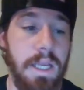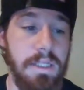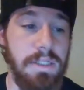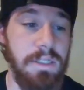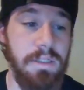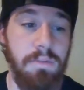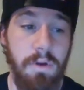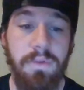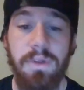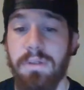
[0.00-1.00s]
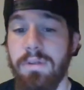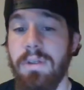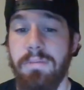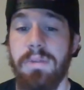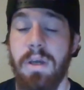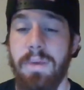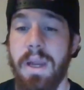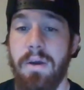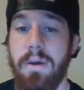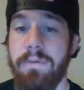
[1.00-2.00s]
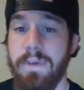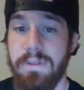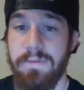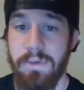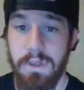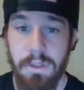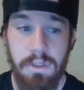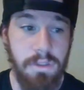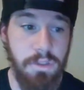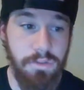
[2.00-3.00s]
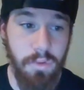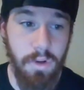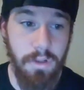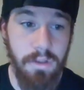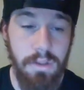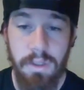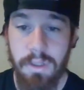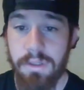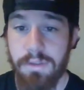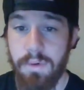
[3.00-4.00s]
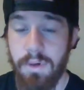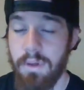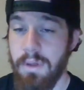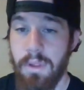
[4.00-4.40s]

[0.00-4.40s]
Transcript: could see both of these two teams coming out offensively strong in this one.